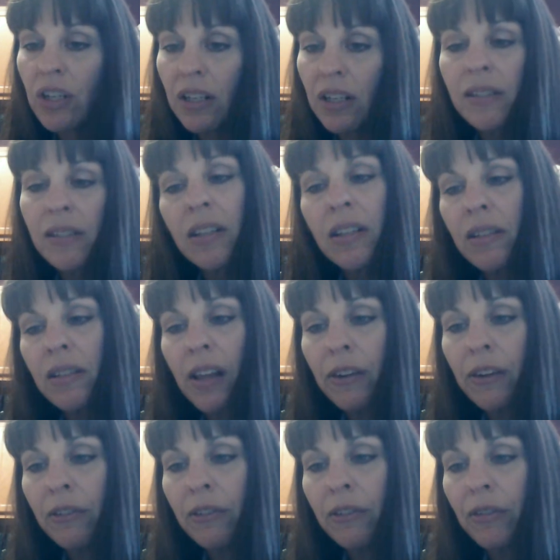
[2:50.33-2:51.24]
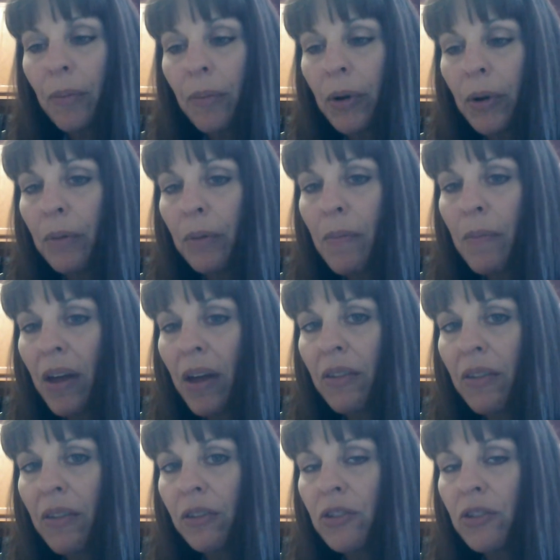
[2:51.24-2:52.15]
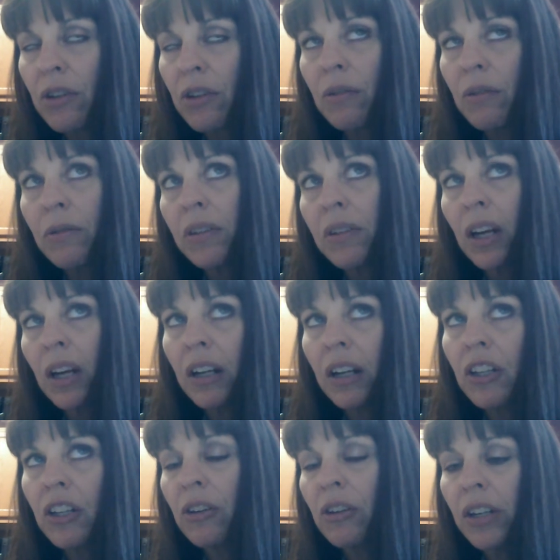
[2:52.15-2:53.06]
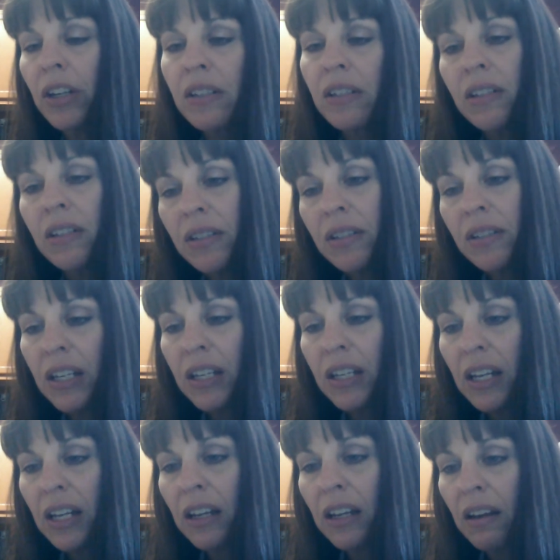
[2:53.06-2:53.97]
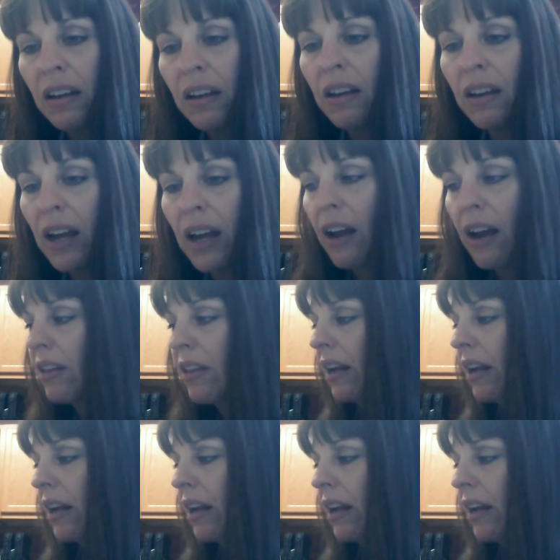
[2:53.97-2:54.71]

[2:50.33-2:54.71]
gets this letter from her mother. So kind of curious to see how that